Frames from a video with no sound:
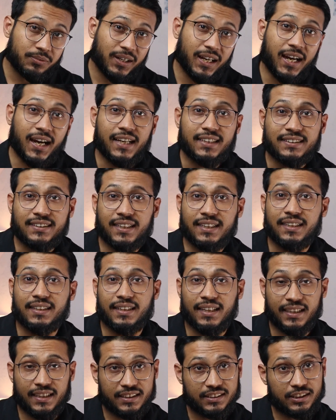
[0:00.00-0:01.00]
why I
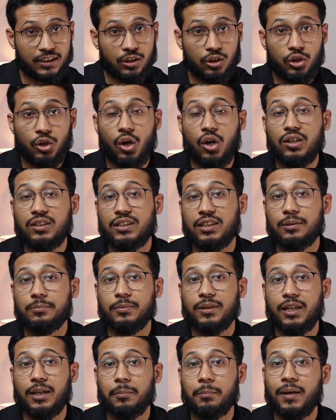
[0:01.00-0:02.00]
said that it's a
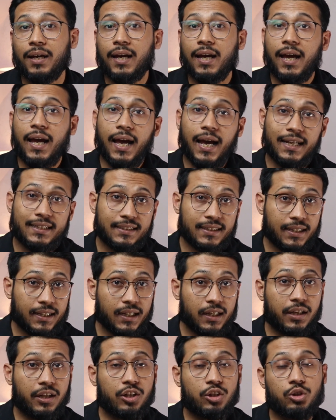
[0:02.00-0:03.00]
long-term game, and the
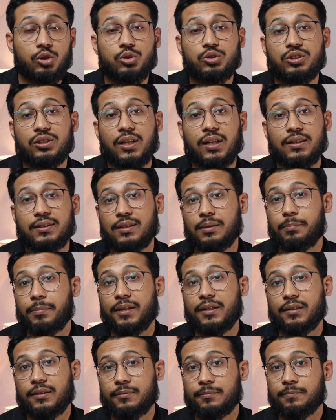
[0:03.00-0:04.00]
earlier you start, the
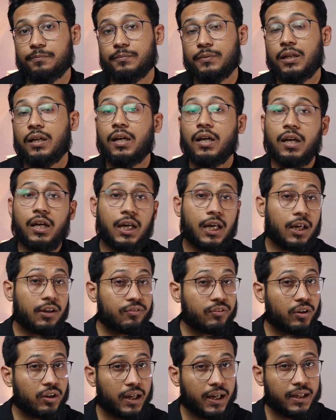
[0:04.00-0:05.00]
better.
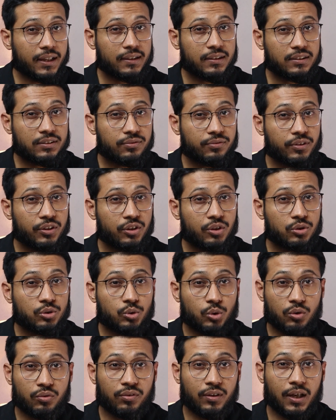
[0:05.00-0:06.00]
If you're liking this video
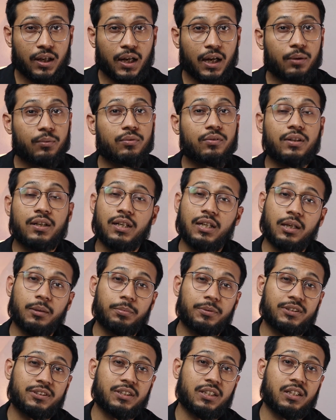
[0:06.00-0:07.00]
so far, I would really
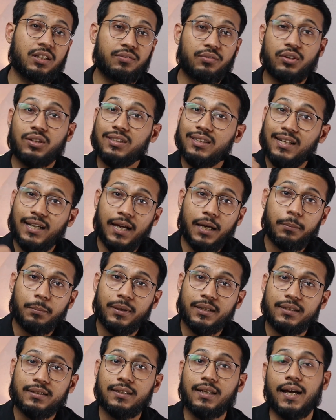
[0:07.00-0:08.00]
appreciate if you hit the like
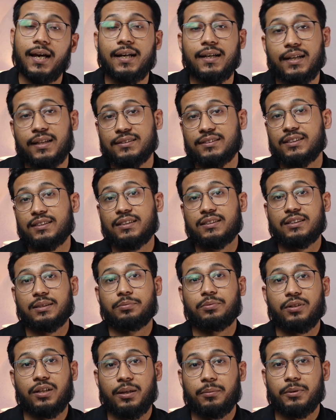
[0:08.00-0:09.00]
button and consider
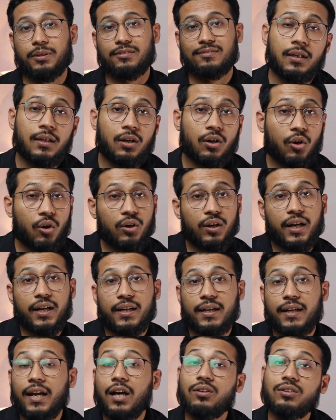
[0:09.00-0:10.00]
subscribing.
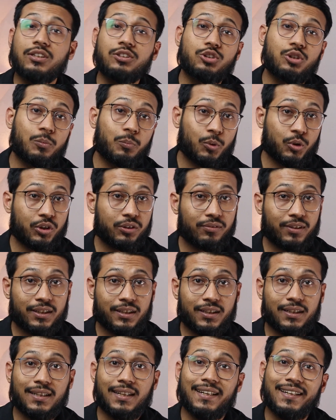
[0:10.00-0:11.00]
Alright, now that you're
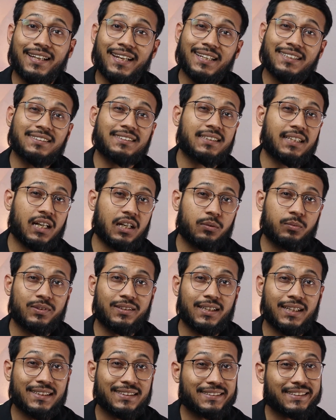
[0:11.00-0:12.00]
motivated, let's start with
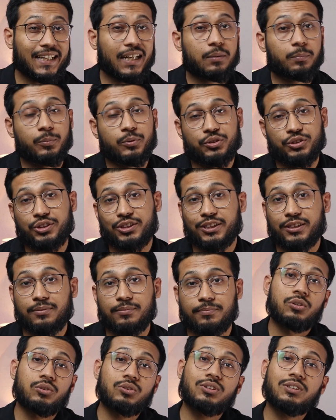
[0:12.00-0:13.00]
the exact procedure.
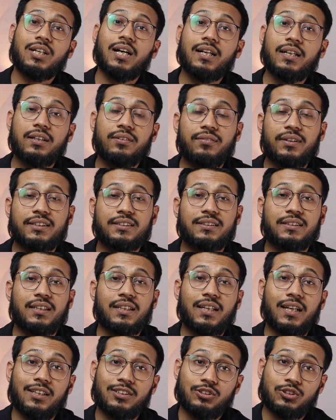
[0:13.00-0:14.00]
To start
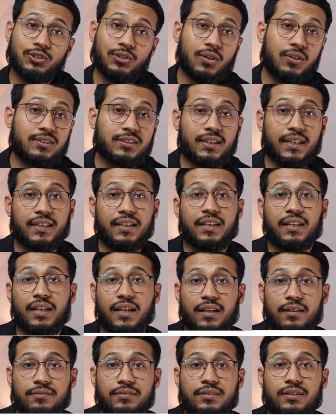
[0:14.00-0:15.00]
investing in stocks and
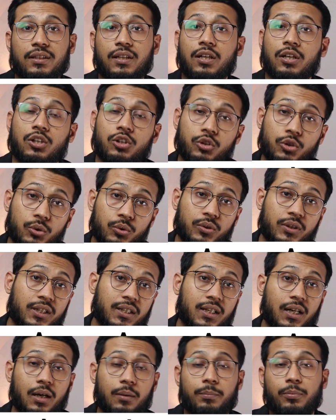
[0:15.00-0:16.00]
ETFs, you
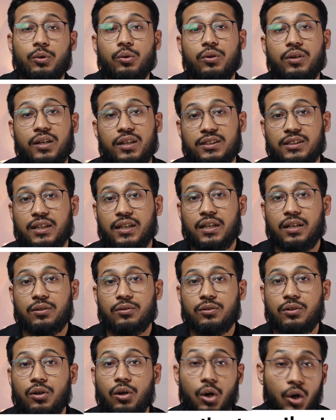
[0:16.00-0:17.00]
need a brokerage
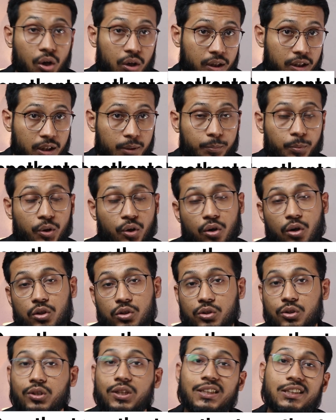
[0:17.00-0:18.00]
account or a
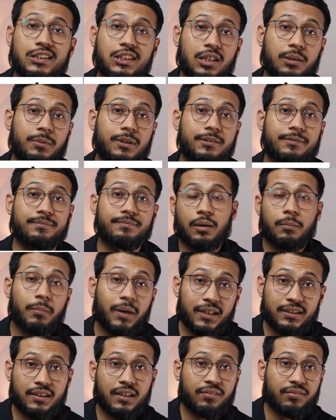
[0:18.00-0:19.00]
Depotkonto in German.
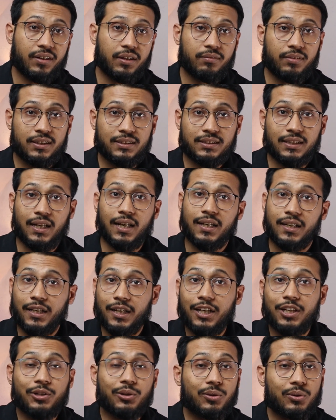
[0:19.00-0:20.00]
My three favorites are
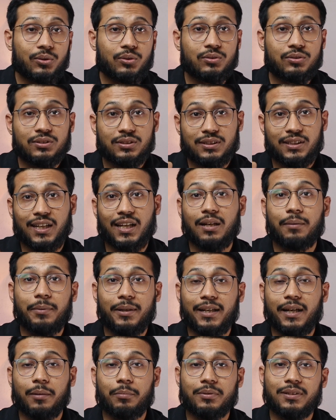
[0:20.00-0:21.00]
eToro,
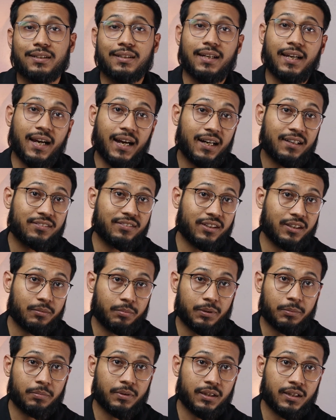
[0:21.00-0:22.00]
Scalable Capital, and Trade
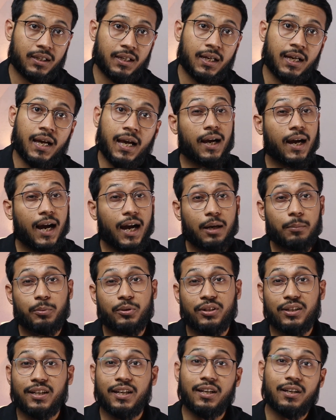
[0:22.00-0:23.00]
Republic. I'll
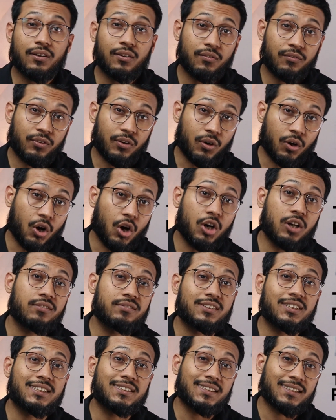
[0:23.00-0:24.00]
put a link for all
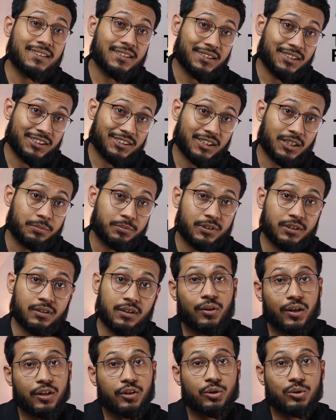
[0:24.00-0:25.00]
of these in the description.
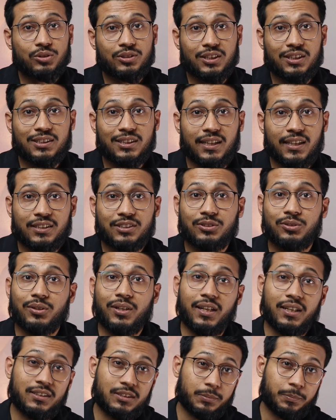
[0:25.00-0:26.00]
You can use these links to
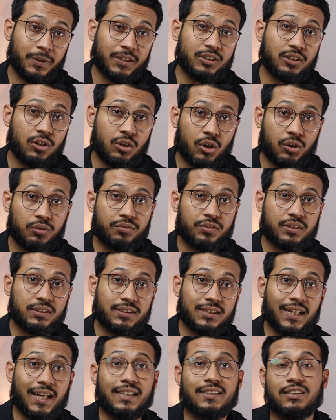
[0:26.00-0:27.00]
get special
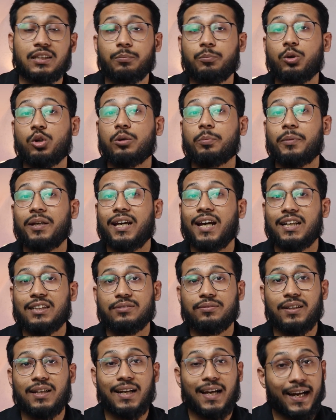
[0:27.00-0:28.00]
offers and support me
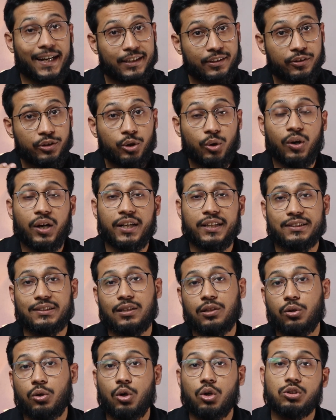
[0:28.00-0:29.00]
as well at no
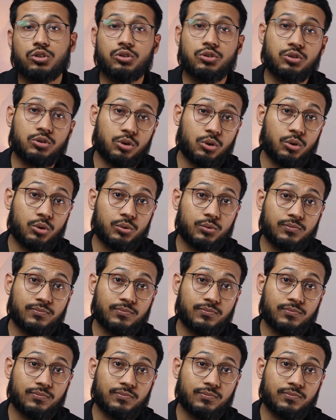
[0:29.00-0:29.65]
additional cost to you.